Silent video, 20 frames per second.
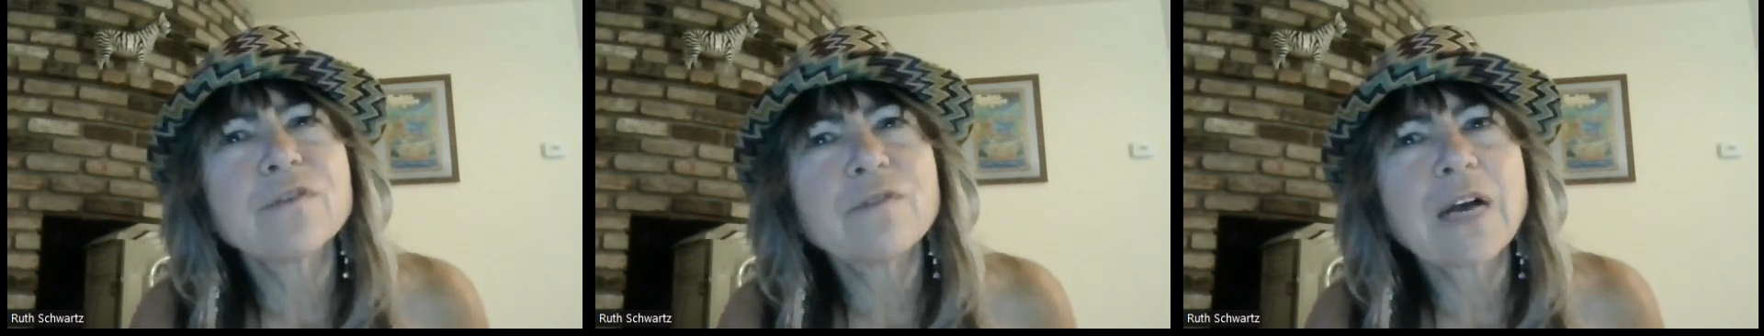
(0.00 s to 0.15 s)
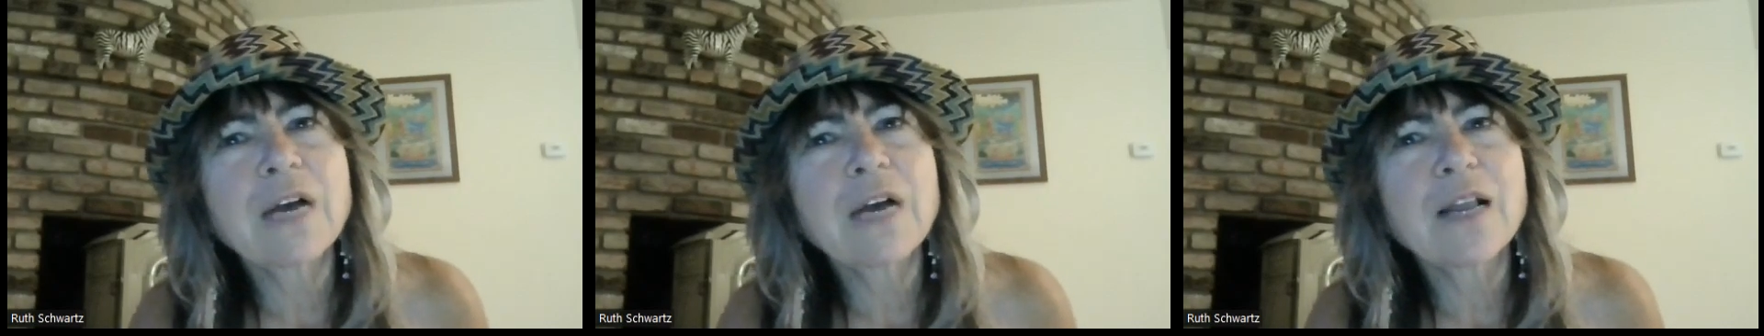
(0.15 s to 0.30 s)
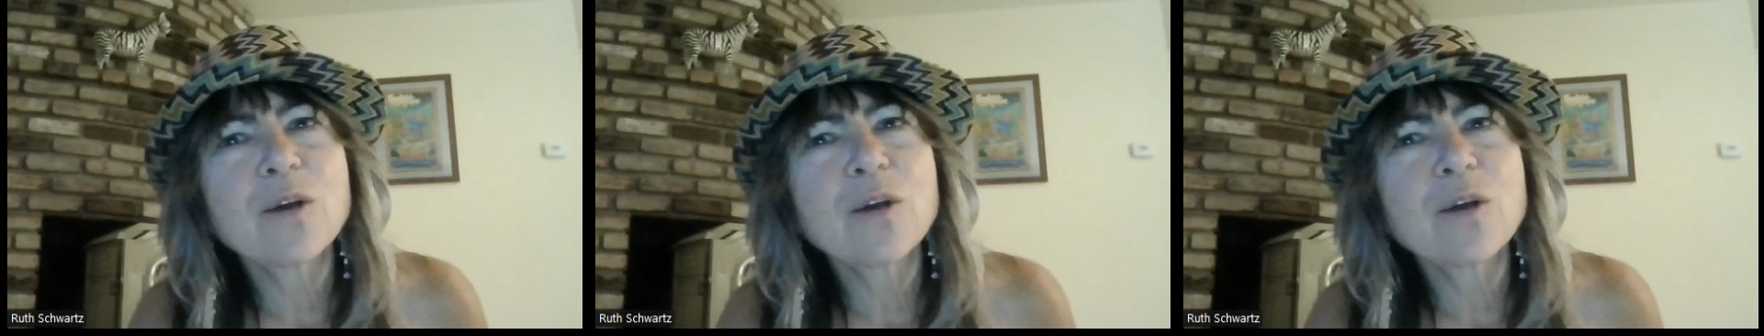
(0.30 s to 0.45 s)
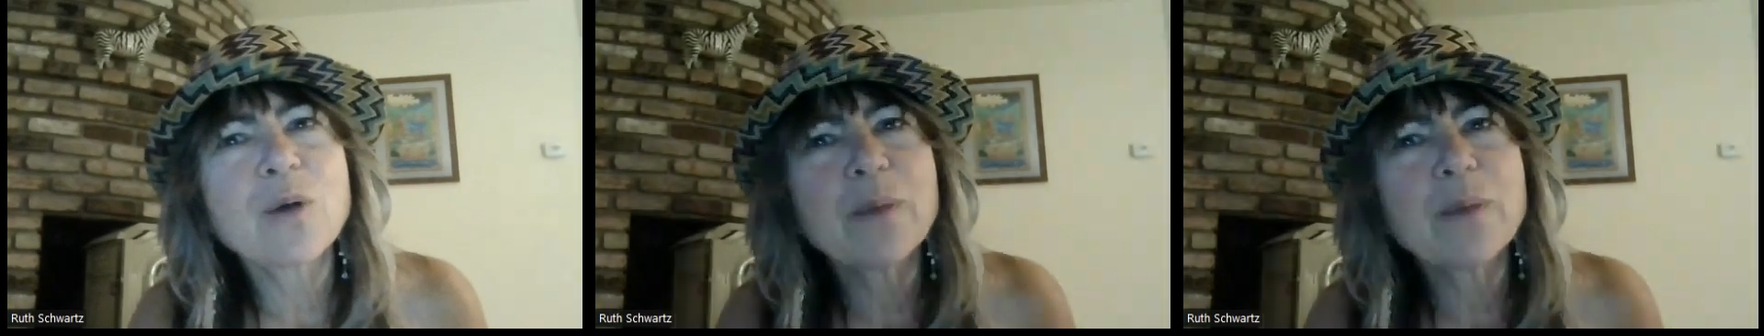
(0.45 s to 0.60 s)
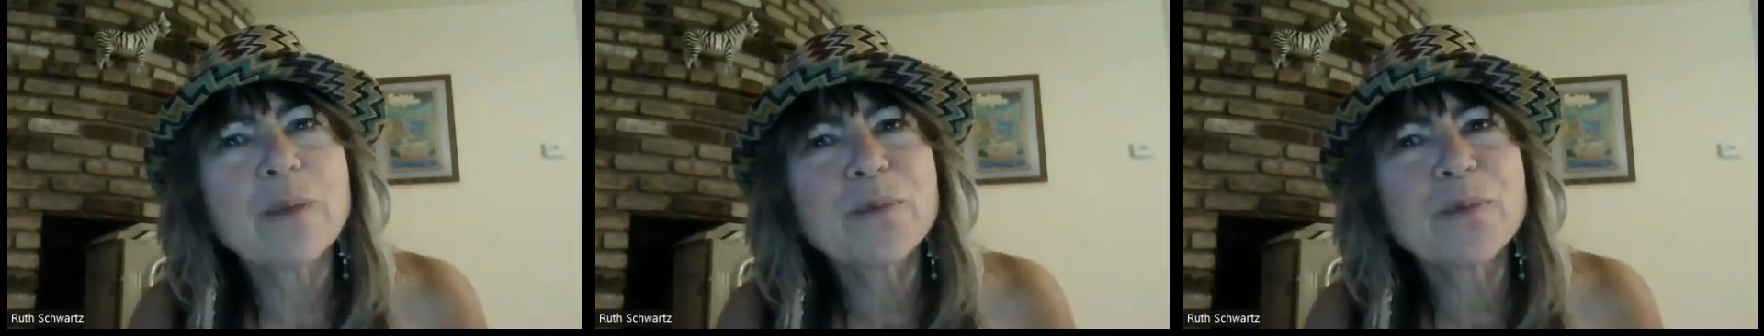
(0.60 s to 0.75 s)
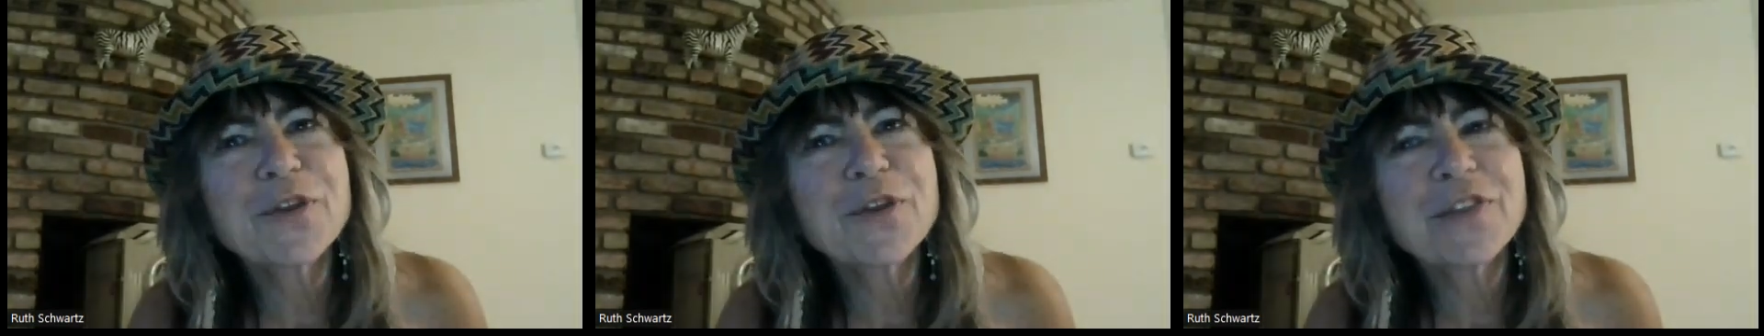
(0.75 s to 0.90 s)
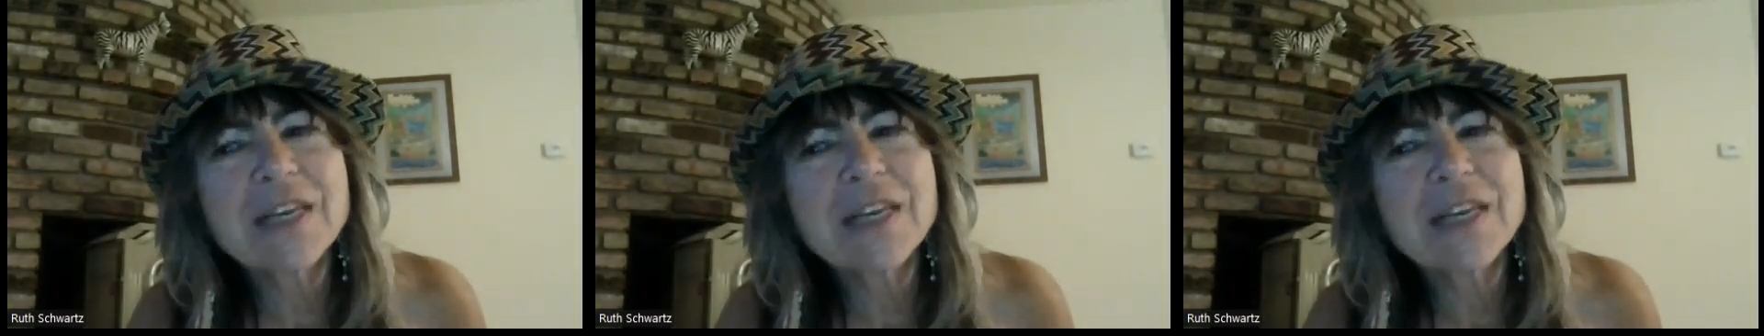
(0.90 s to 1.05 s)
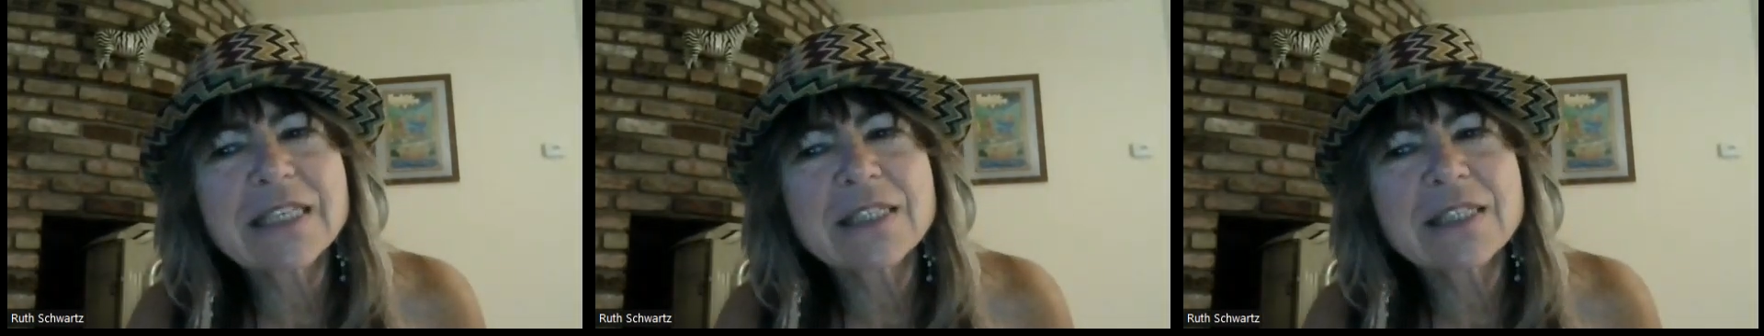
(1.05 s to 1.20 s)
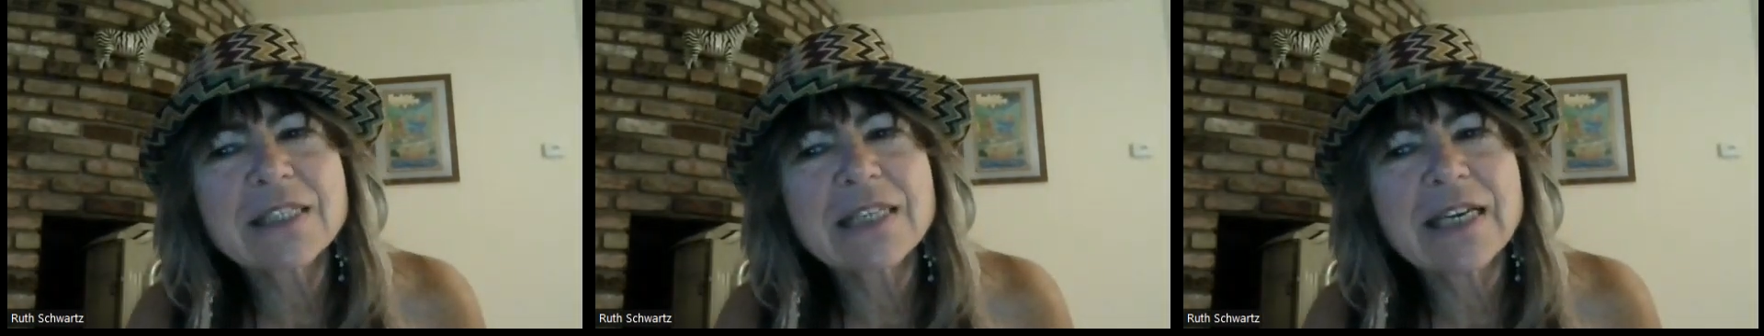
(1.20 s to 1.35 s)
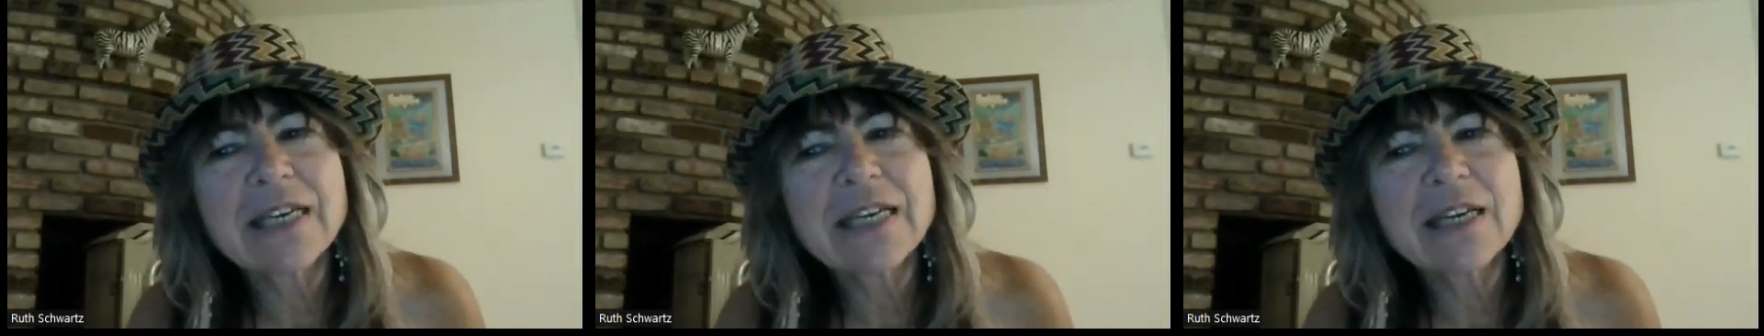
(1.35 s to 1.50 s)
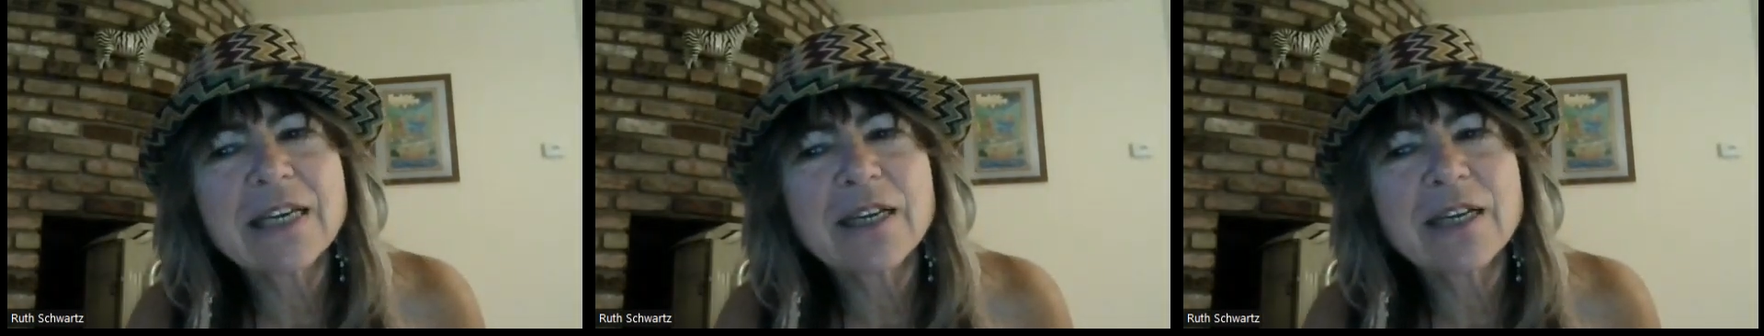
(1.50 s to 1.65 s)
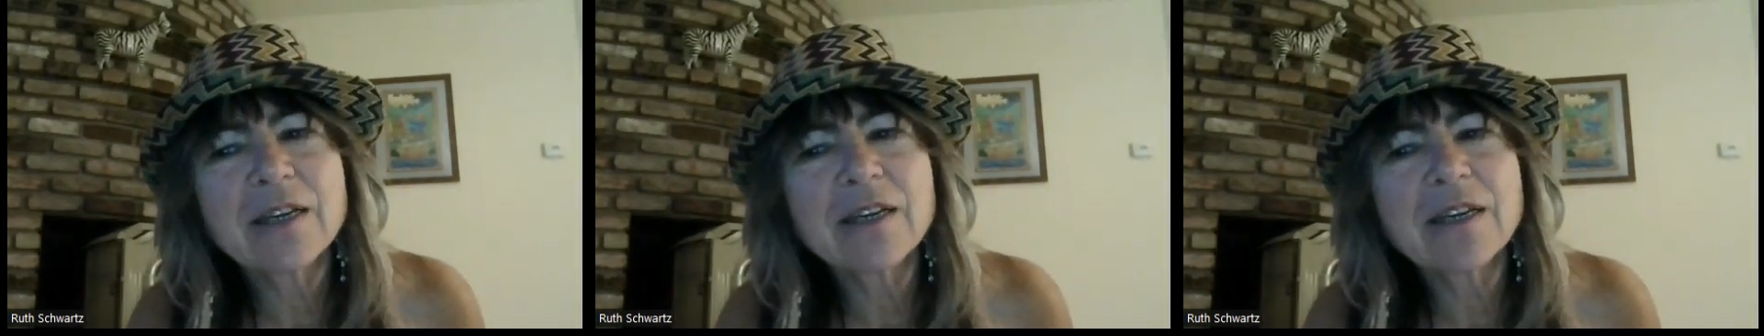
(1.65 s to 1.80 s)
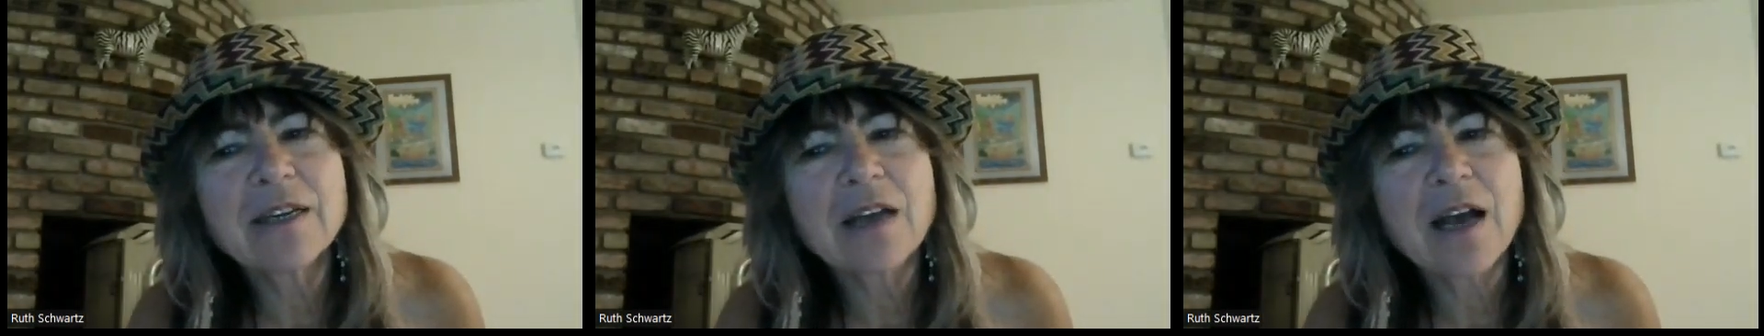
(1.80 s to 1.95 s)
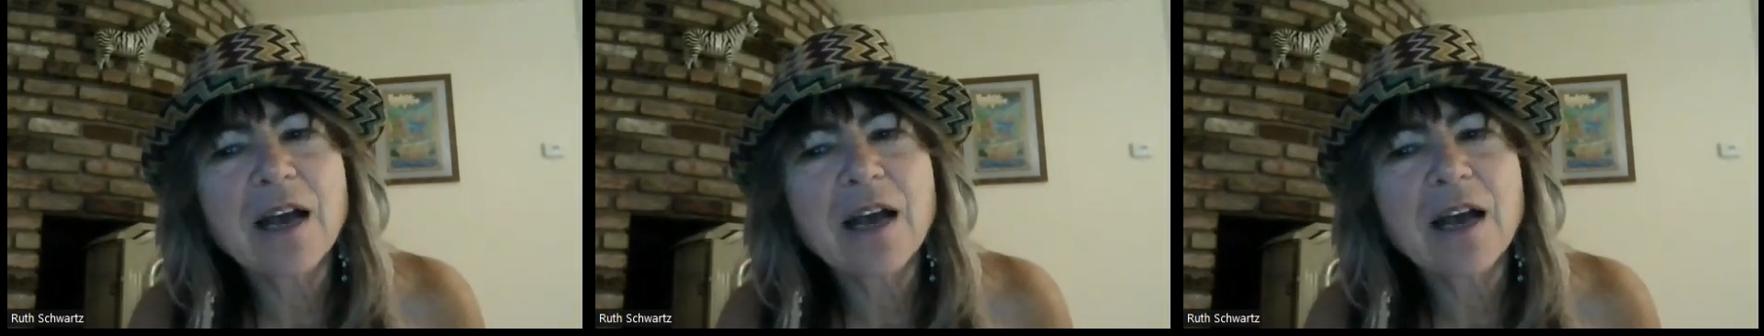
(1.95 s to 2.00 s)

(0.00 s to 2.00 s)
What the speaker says: follow up with this in